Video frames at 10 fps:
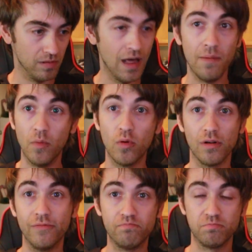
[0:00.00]
lot
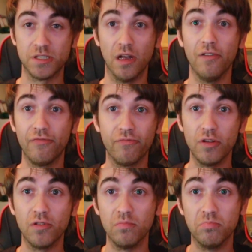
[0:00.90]
more stuff
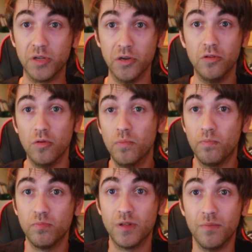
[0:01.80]
you can do
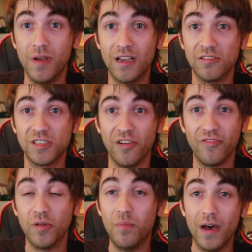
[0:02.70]
to make yourself
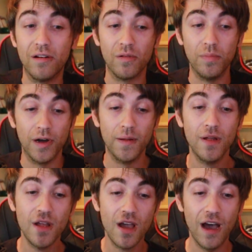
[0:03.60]
feel better, but
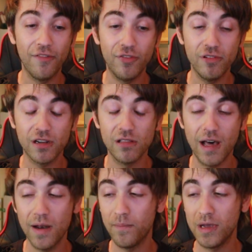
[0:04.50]
I feel like a
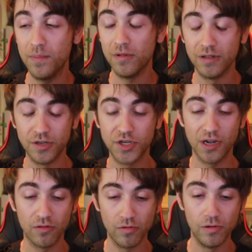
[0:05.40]
lot of people in
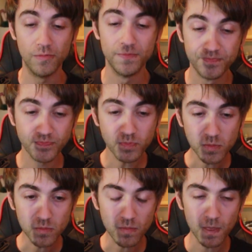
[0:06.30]
general
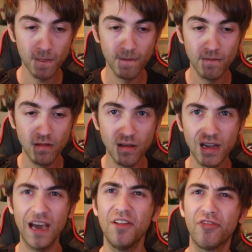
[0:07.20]

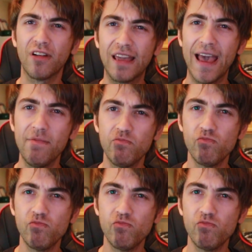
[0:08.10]
kind of forget